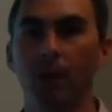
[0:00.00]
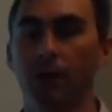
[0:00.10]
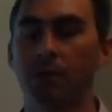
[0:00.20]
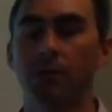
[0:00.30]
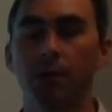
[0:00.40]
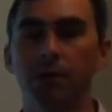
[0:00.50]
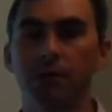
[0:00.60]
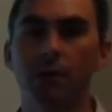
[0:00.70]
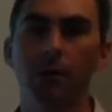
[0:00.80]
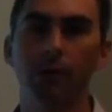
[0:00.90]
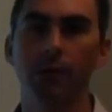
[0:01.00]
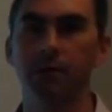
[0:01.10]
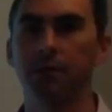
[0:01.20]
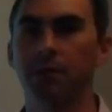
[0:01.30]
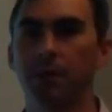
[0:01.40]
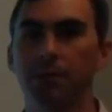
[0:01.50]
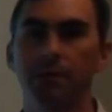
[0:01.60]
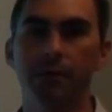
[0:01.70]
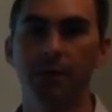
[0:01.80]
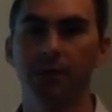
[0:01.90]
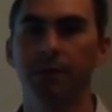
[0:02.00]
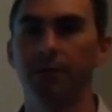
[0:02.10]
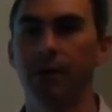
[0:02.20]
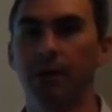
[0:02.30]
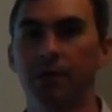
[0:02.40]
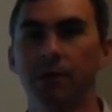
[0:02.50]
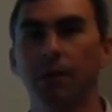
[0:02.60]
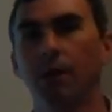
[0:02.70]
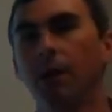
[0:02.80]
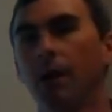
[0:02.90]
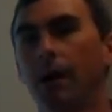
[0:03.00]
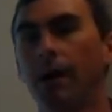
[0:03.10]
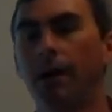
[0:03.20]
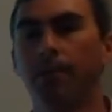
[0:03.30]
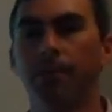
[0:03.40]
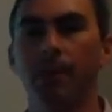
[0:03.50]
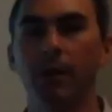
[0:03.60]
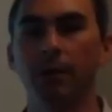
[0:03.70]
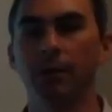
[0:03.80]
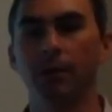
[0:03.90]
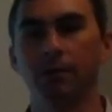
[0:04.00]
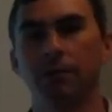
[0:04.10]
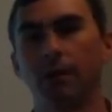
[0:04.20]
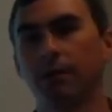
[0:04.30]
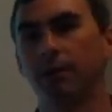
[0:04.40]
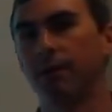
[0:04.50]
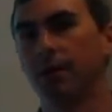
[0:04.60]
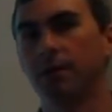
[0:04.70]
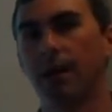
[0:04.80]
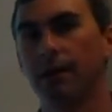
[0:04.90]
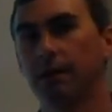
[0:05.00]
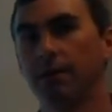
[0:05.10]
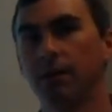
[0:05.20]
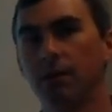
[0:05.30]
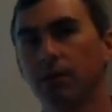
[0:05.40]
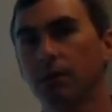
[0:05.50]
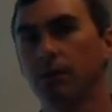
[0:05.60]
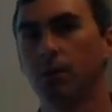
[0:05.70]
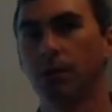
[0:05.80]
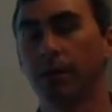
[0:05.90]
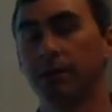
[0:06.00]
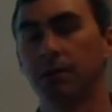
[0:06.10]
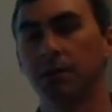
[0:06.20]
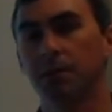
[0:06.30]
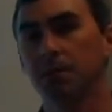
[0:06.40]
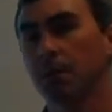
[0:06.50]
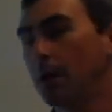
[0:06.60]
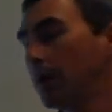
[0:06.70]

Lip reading: start to start relationships, finish to finish, and then start to finish activities or relationships.